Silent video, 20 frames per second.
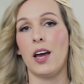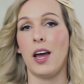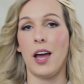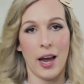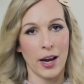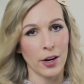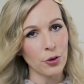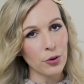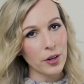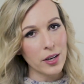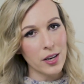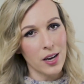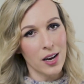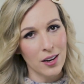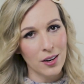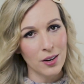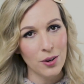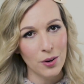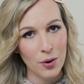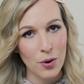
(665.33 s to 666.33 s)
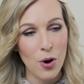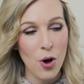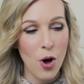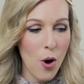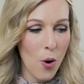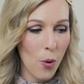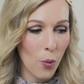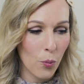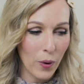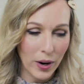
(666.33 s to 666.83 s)
angry
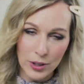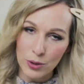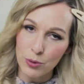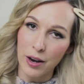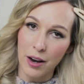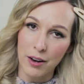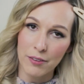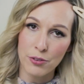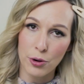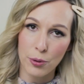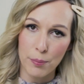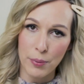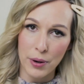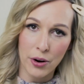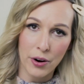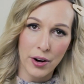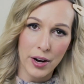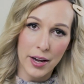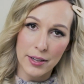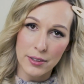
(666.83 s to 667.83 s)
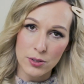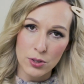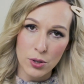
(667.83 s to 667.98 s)
when you have your period.